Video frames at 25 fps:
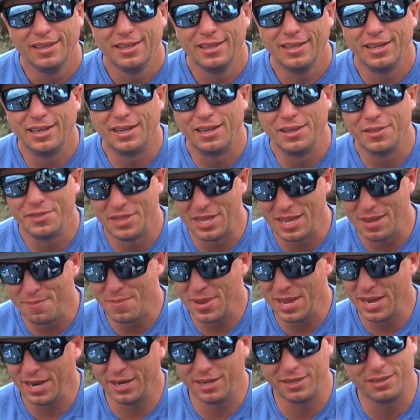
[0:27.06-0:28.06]
Uh, they
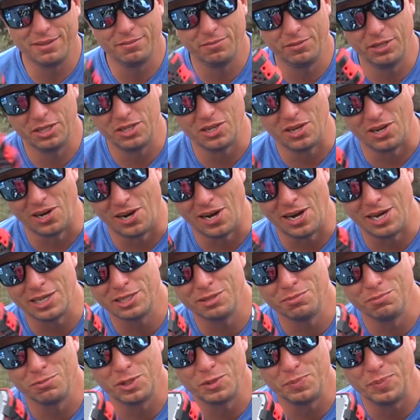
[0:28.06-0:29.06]
make these
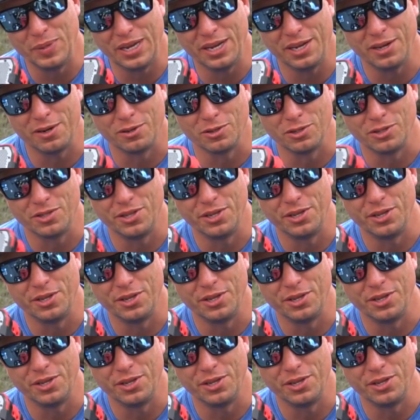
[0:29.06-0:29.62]
awesome speakers